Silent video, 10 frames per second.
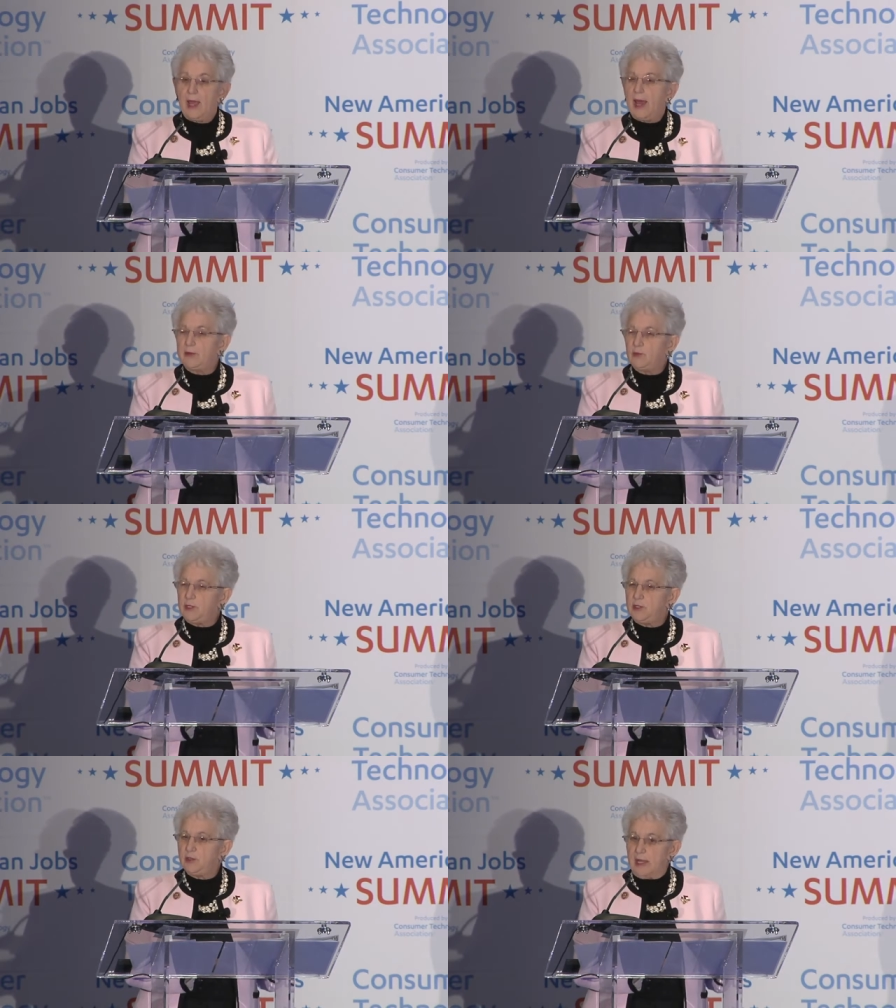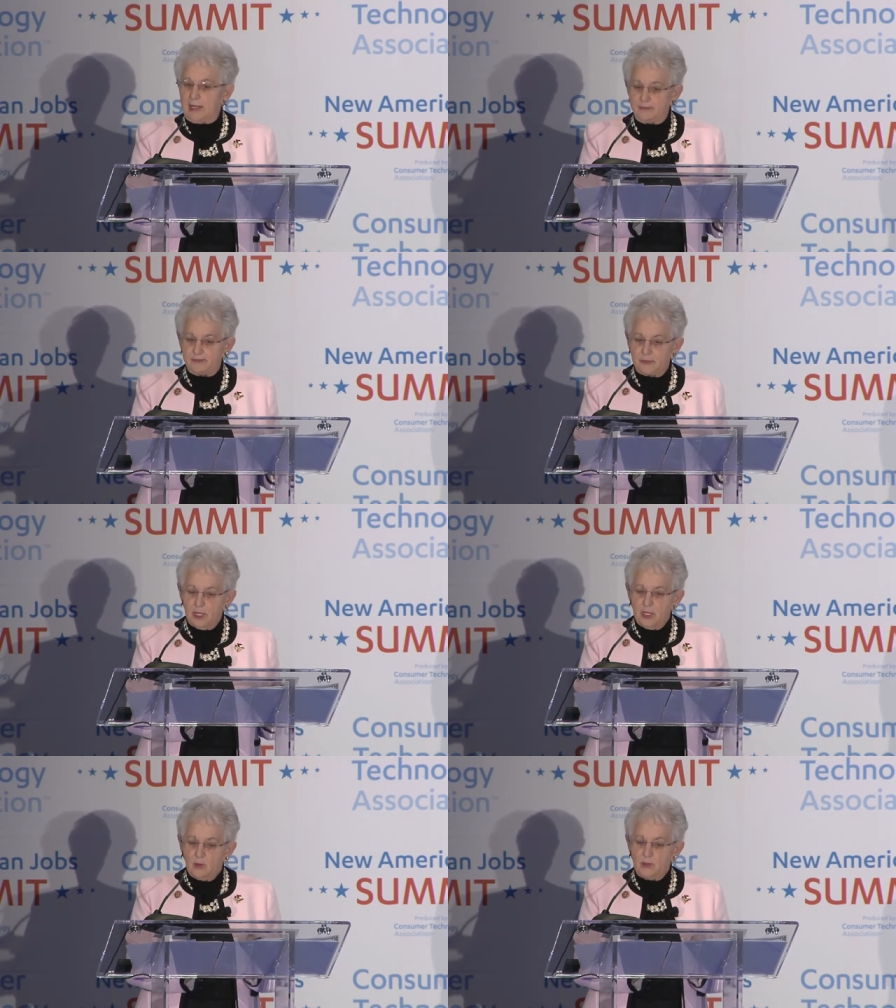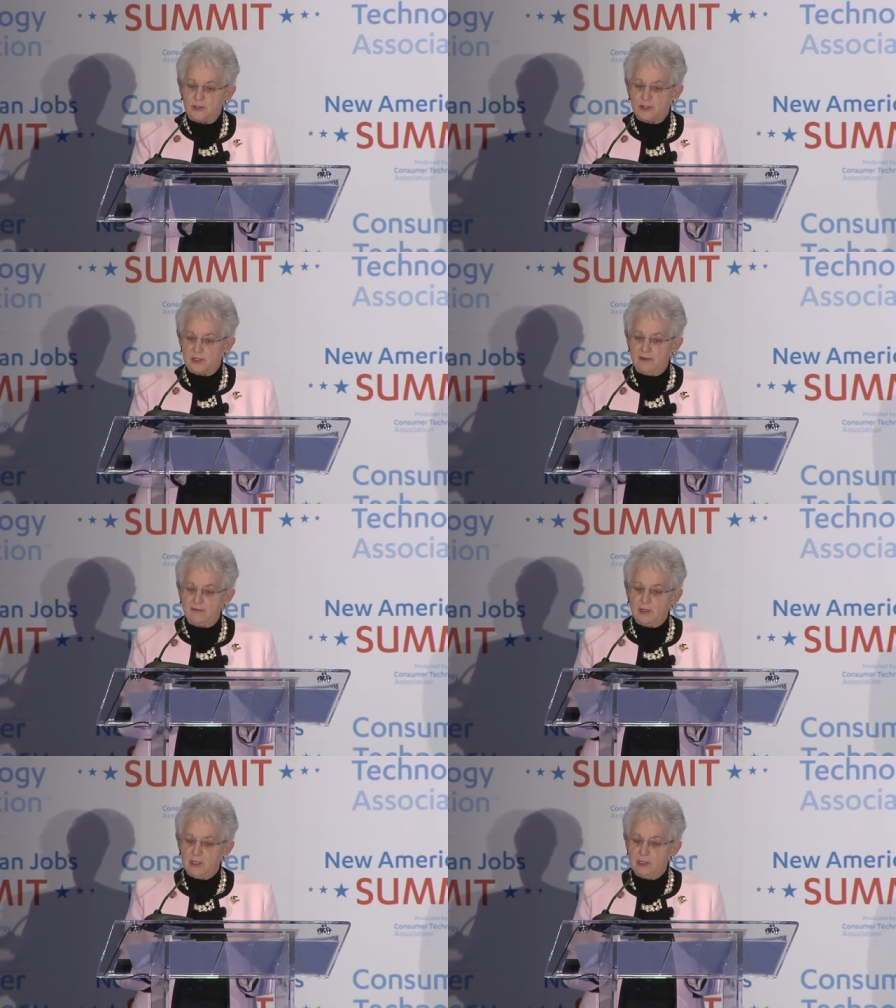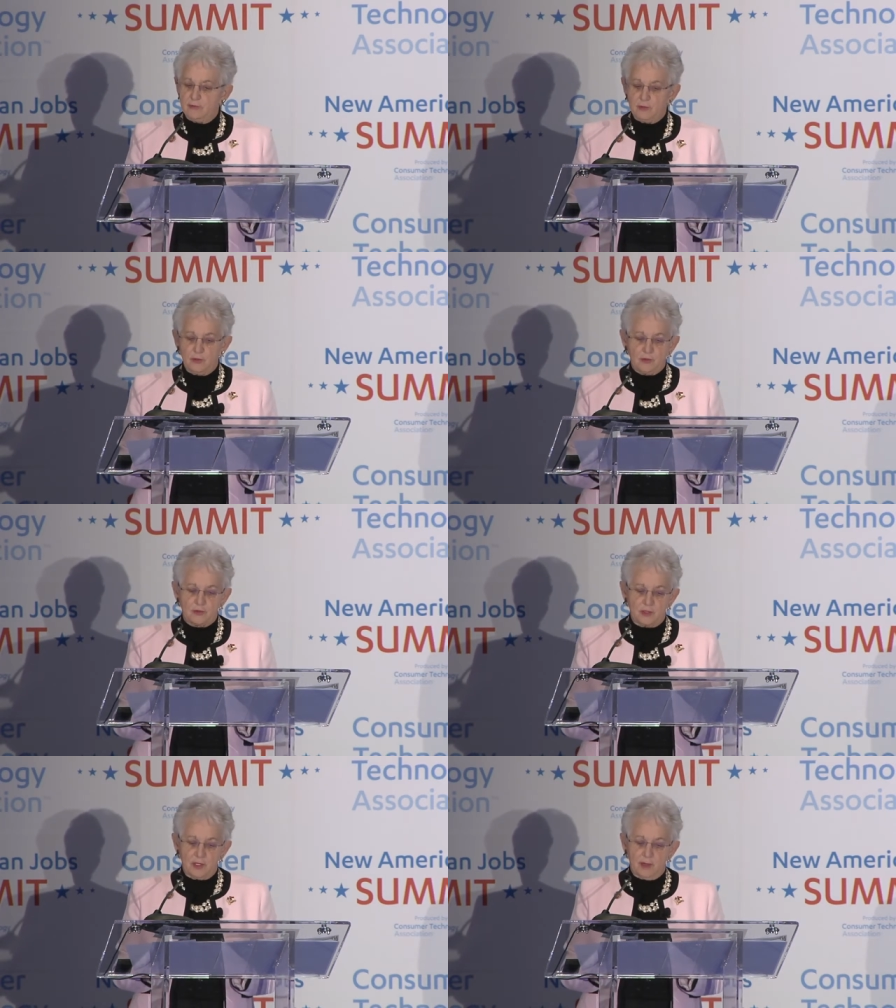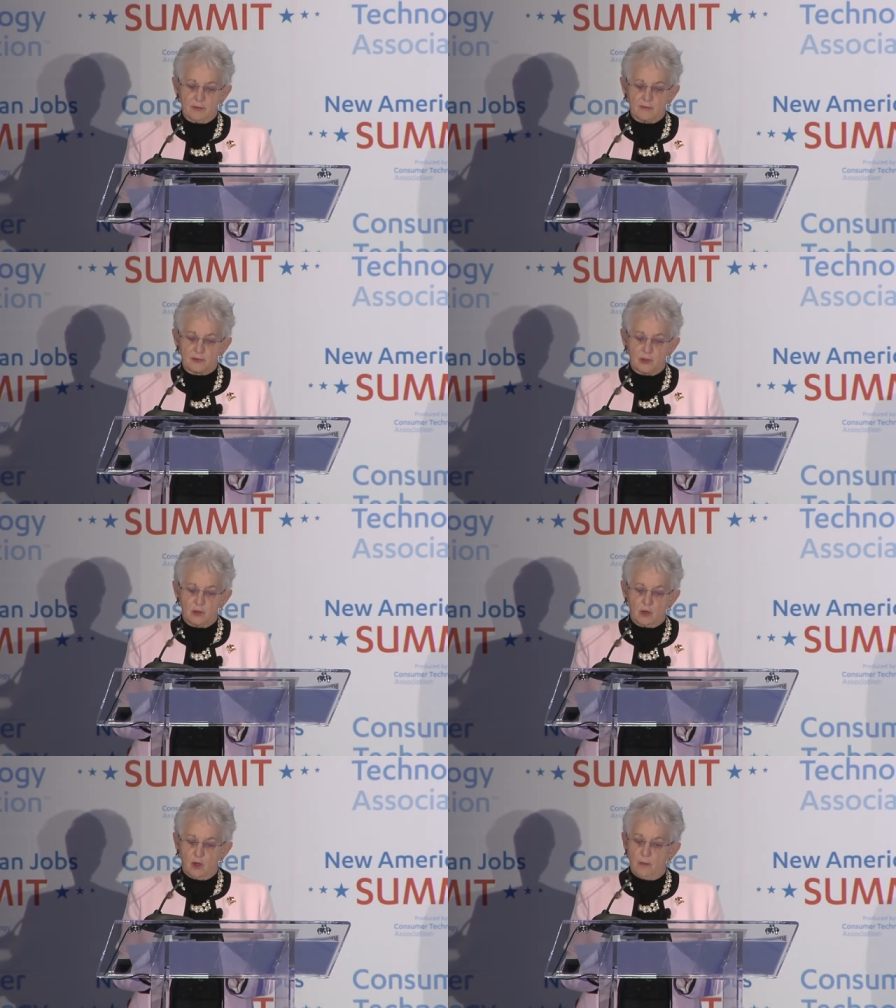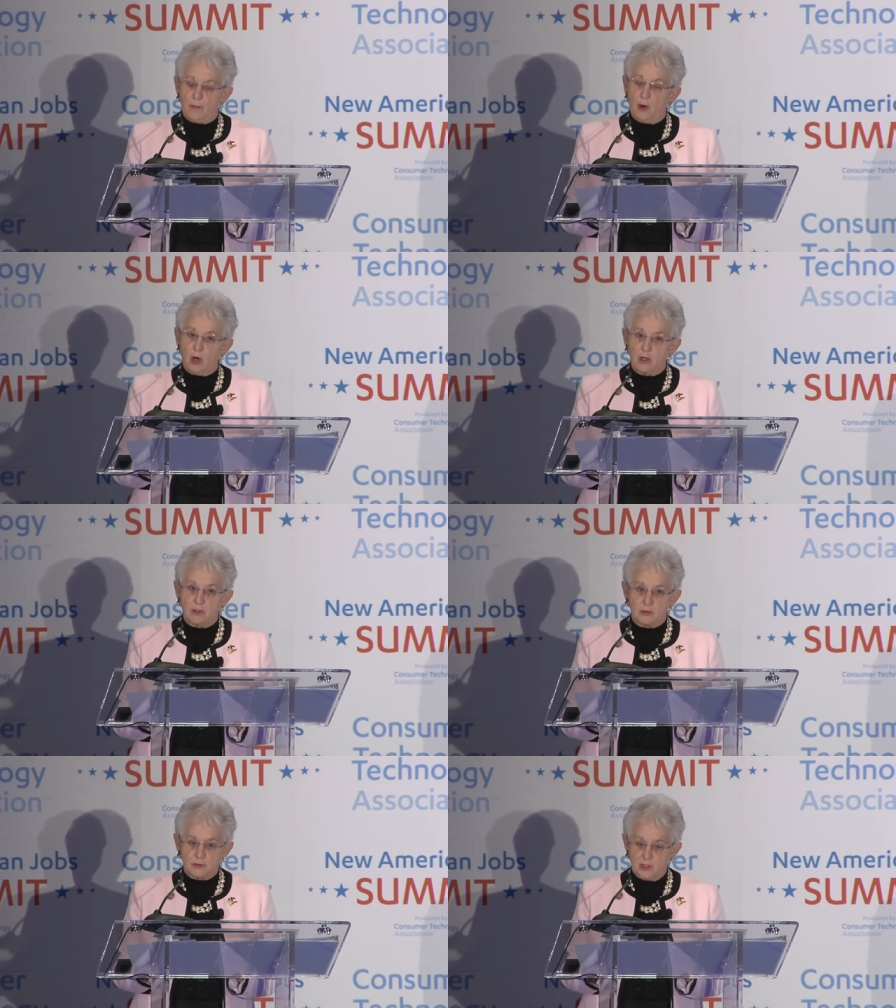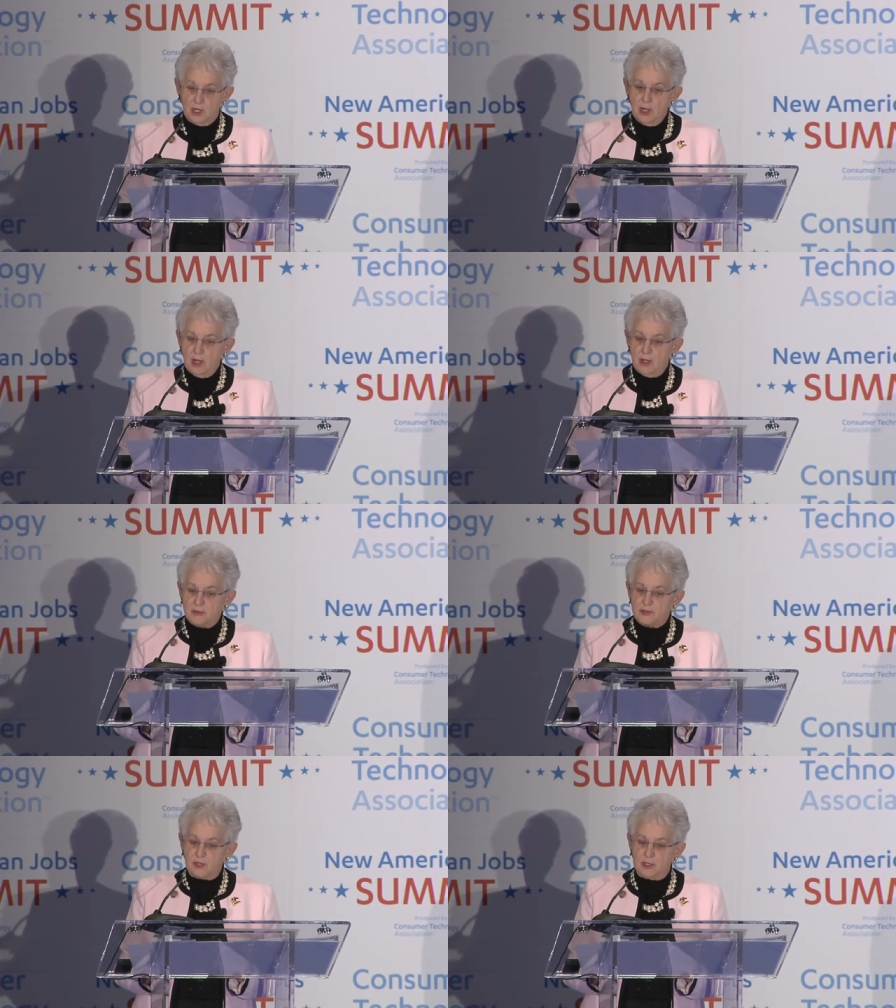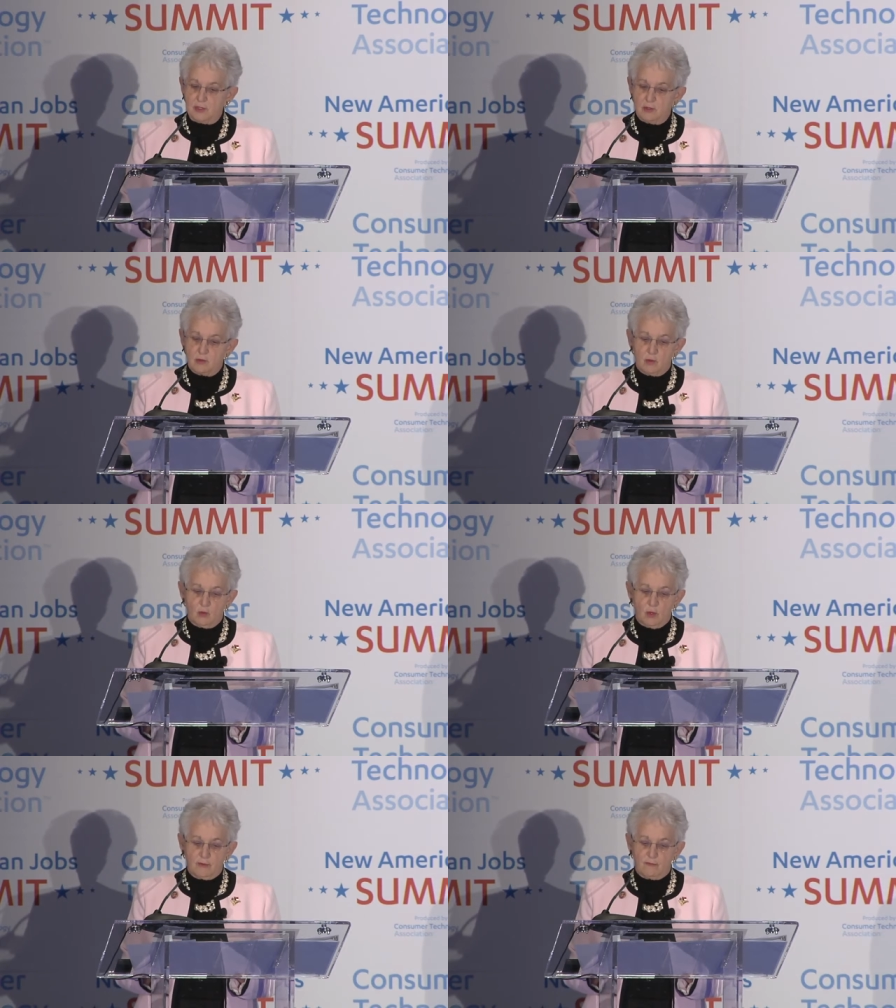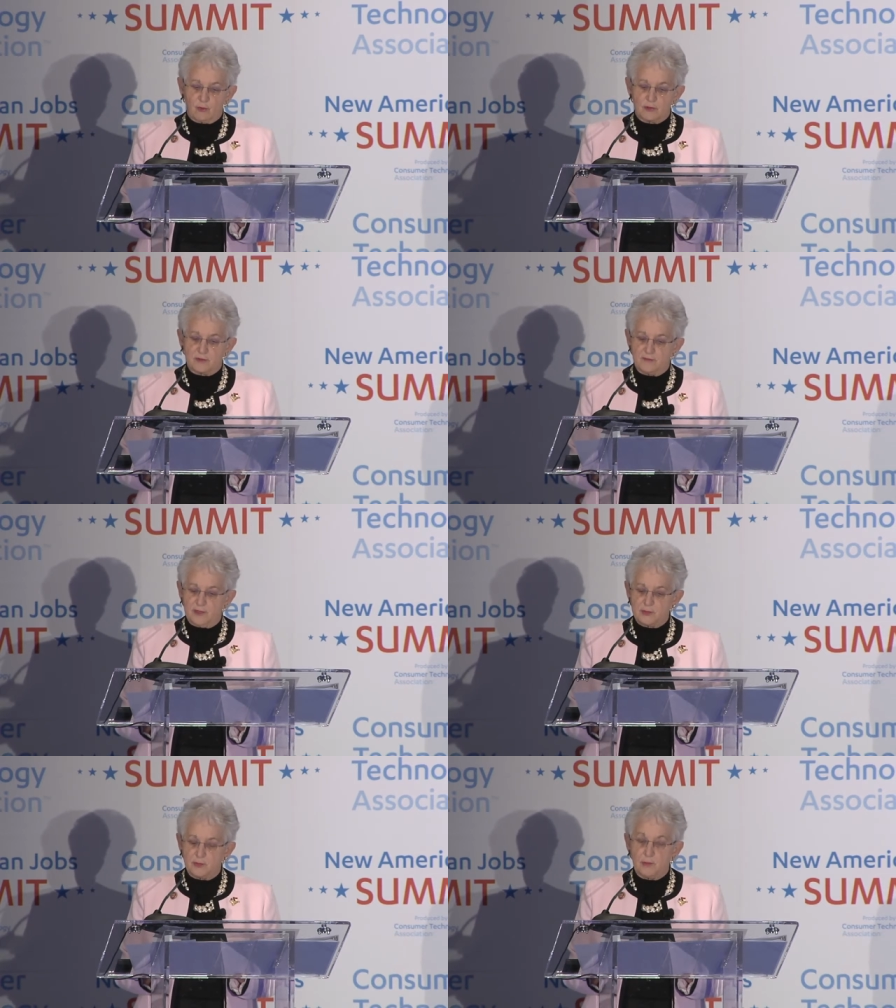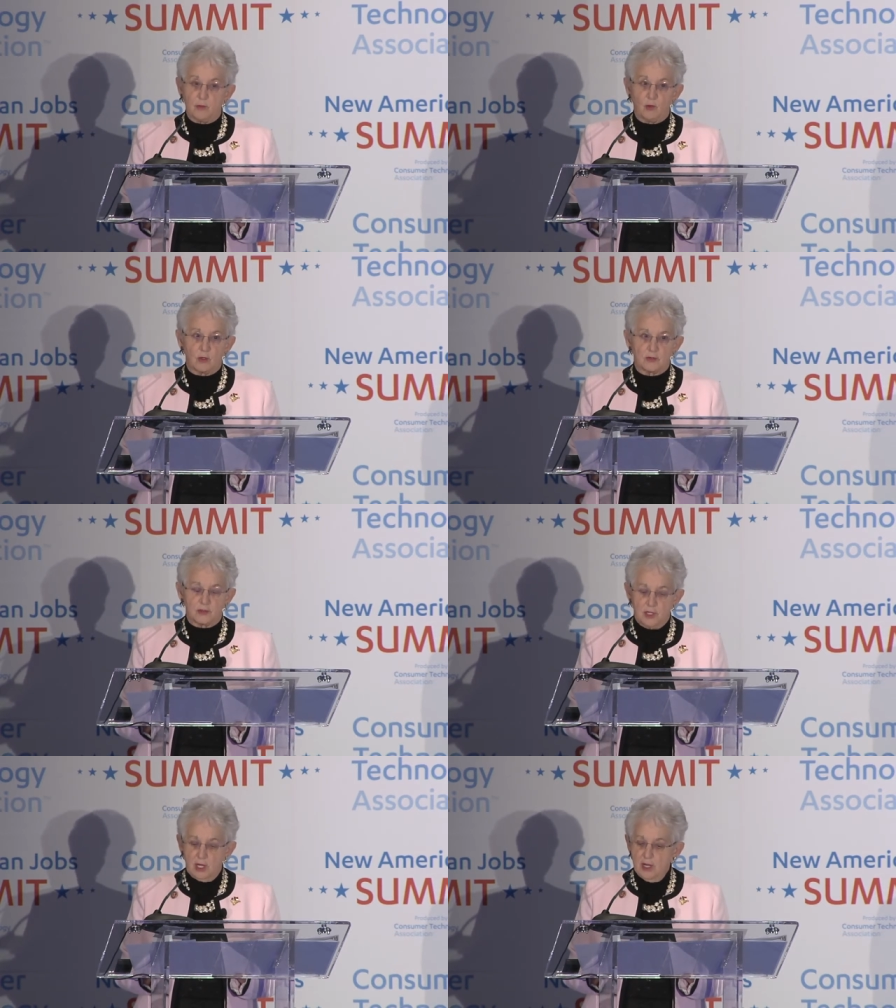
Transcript: How do we do that? we significantly reduced the number of so-called partners on state and local workforce investment boards.